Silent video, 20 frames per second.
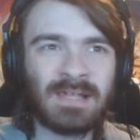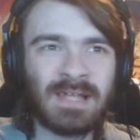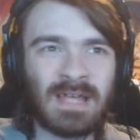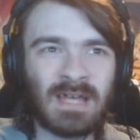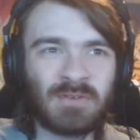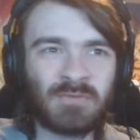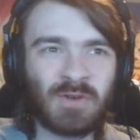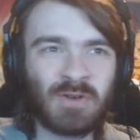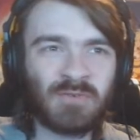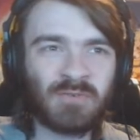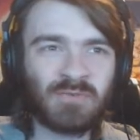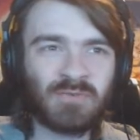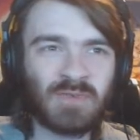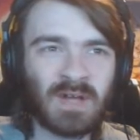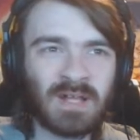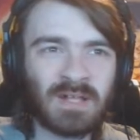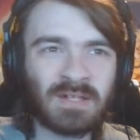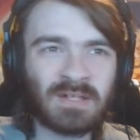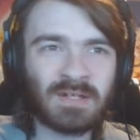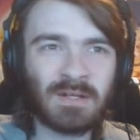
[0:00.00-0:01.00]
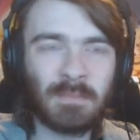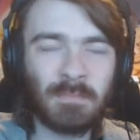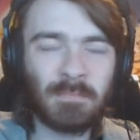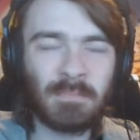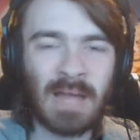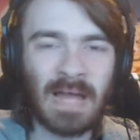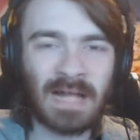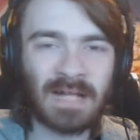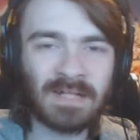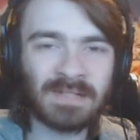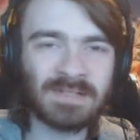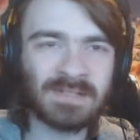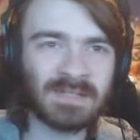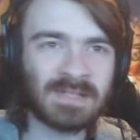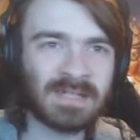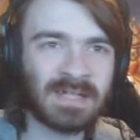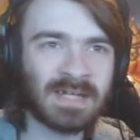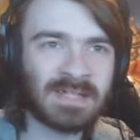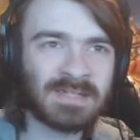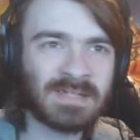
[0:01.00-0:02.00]
If I felt compelled to
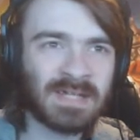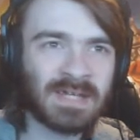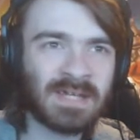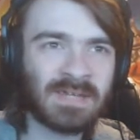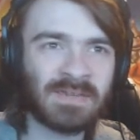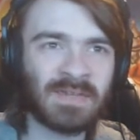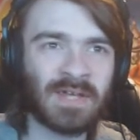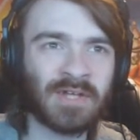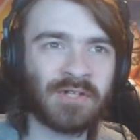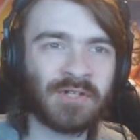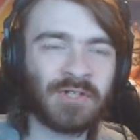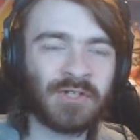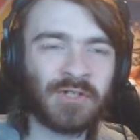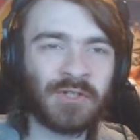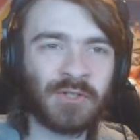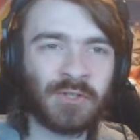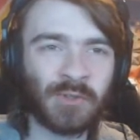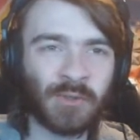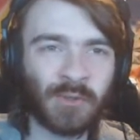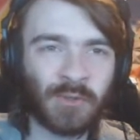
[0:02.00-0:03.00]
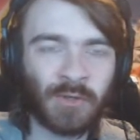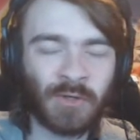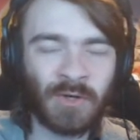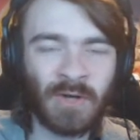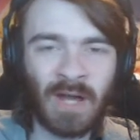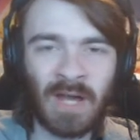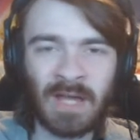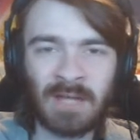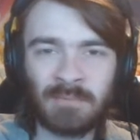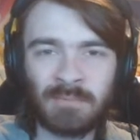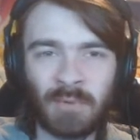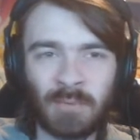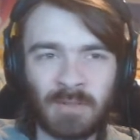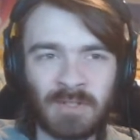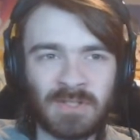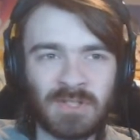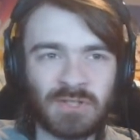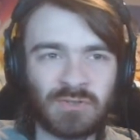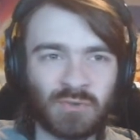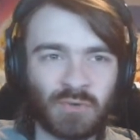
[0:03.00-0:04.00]
get it, then sure, I'd probably
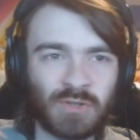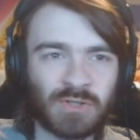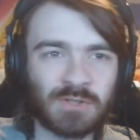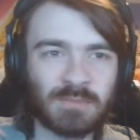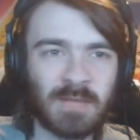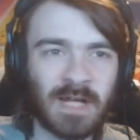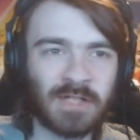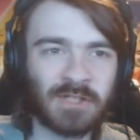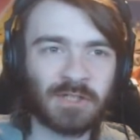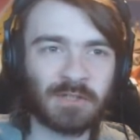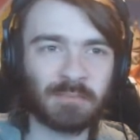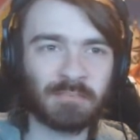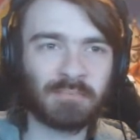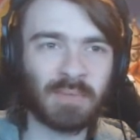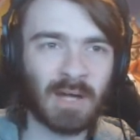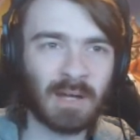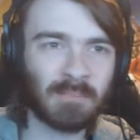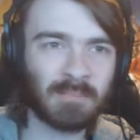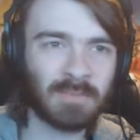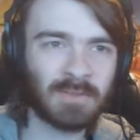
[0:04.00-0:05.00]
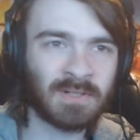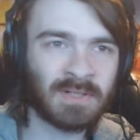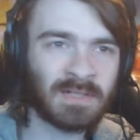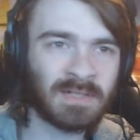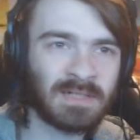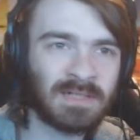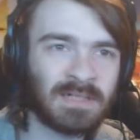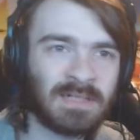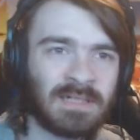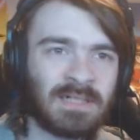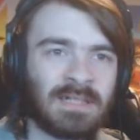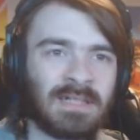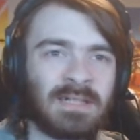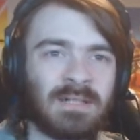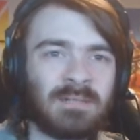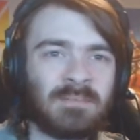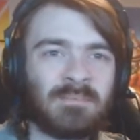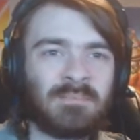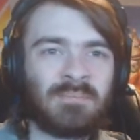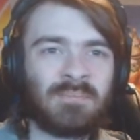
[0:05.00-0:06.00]
teach Rock Smash to Papa.
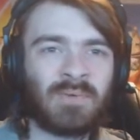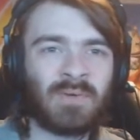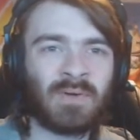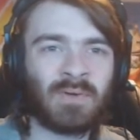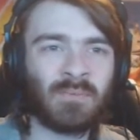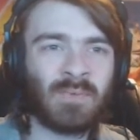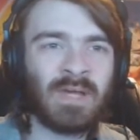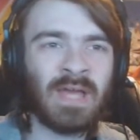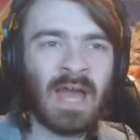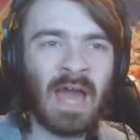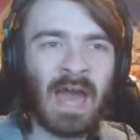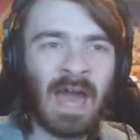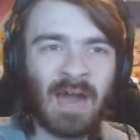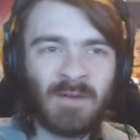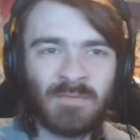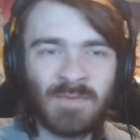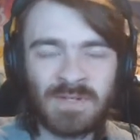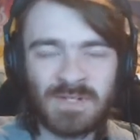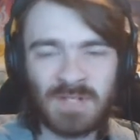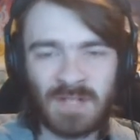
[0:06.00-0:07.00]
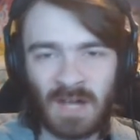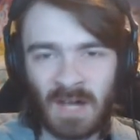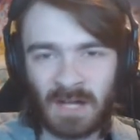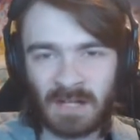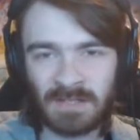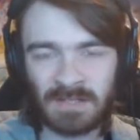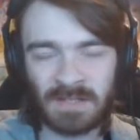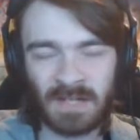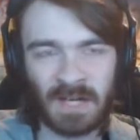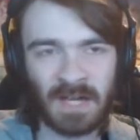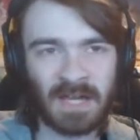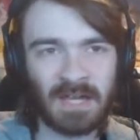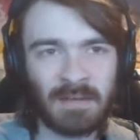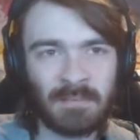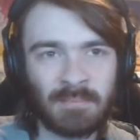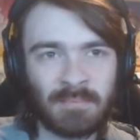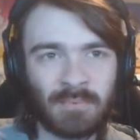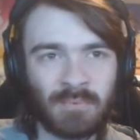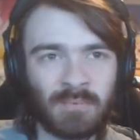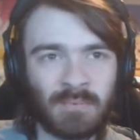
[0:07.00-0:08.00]
But we have a Dark
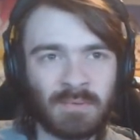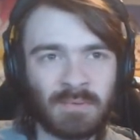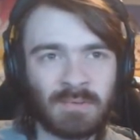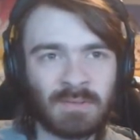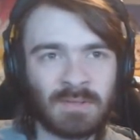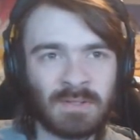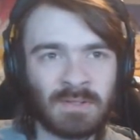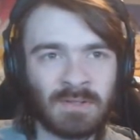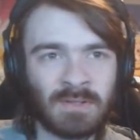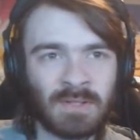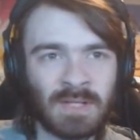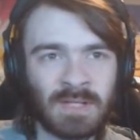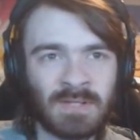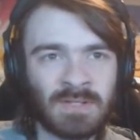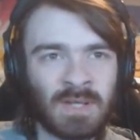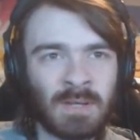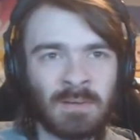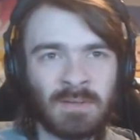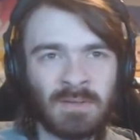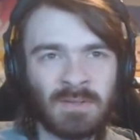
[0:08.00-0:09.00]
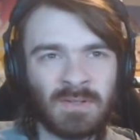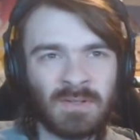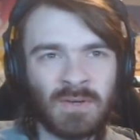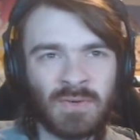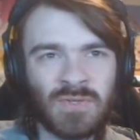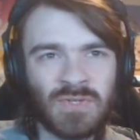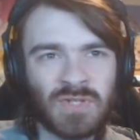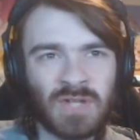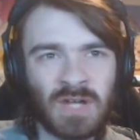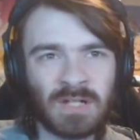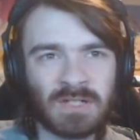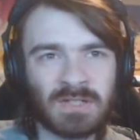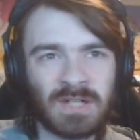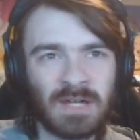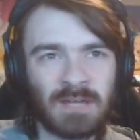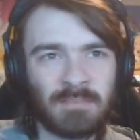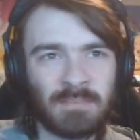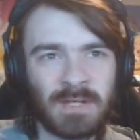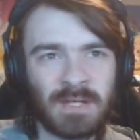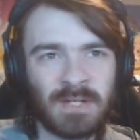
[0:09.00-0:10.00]
type. The Ghost Dark
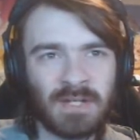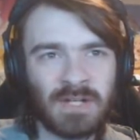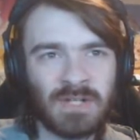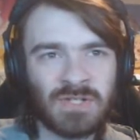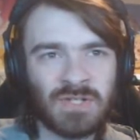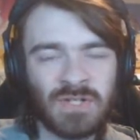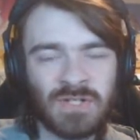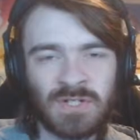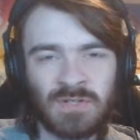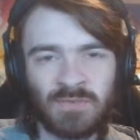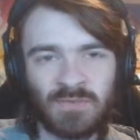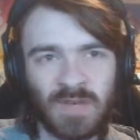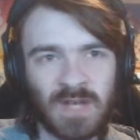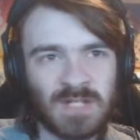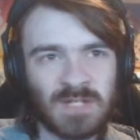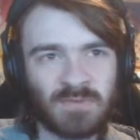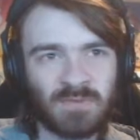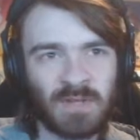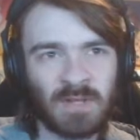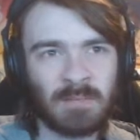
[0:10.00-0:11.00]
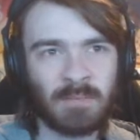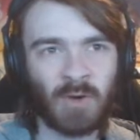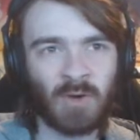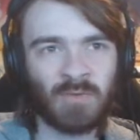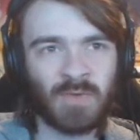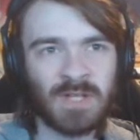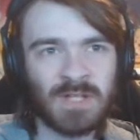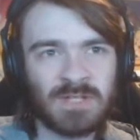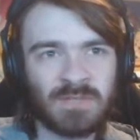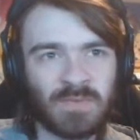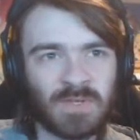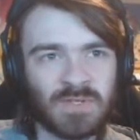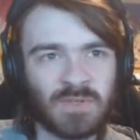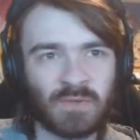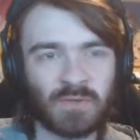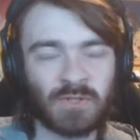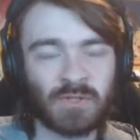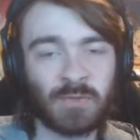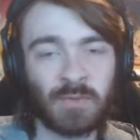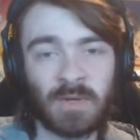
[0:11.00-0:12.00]
typing, it's good defensively, but offensively it's
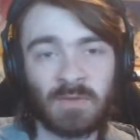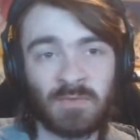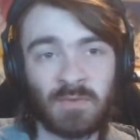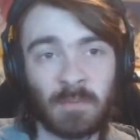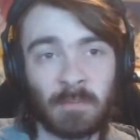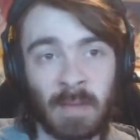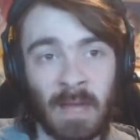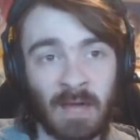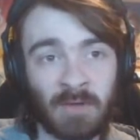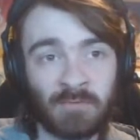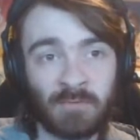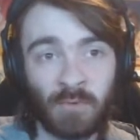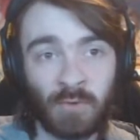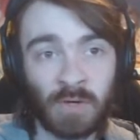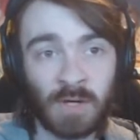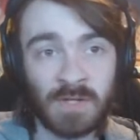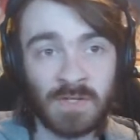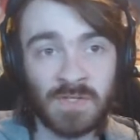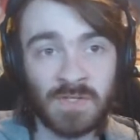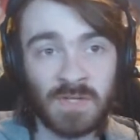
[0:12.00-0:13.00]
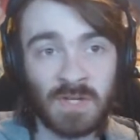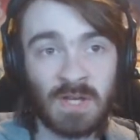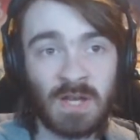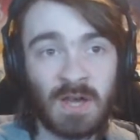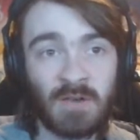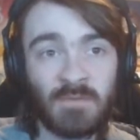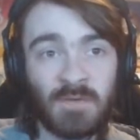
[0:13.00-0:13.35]
not going to do anything better for us. I